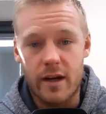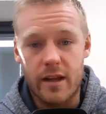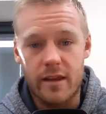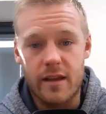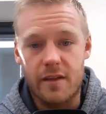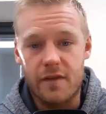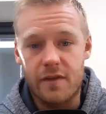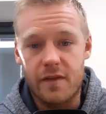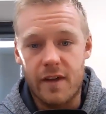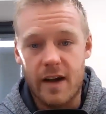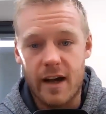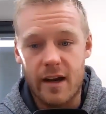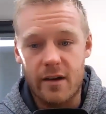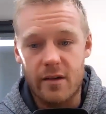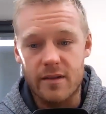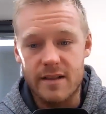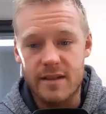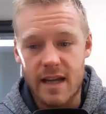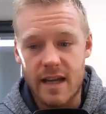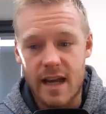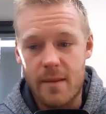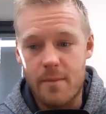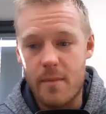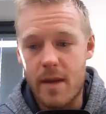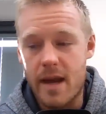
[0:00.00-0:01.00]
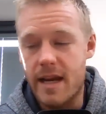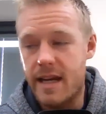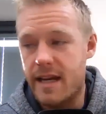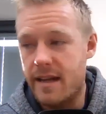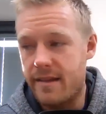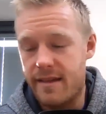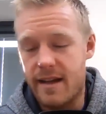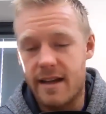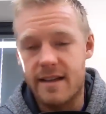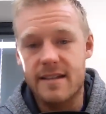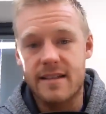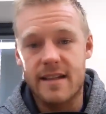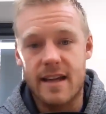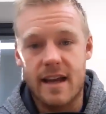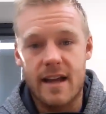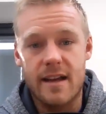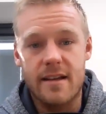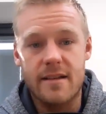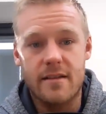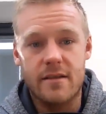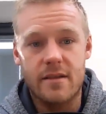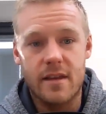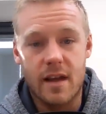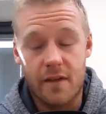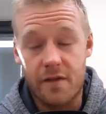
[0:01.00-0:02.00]
in that final set and making
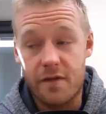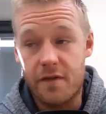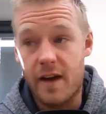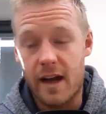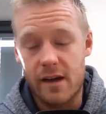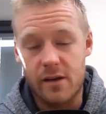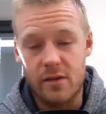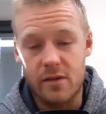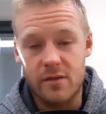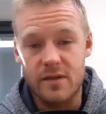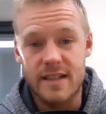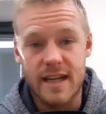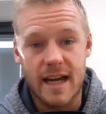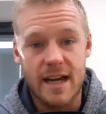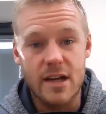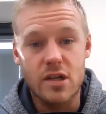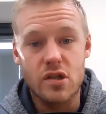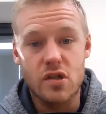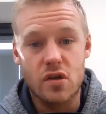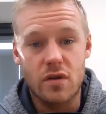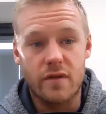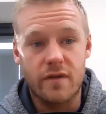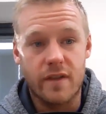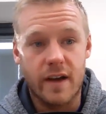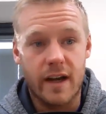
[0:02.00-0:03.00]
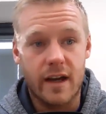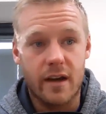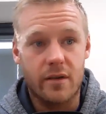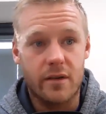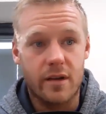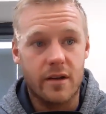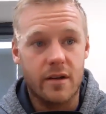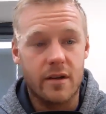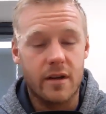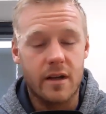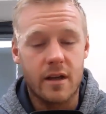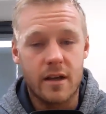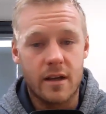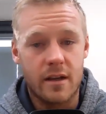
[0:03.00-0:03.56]
that final set to failure.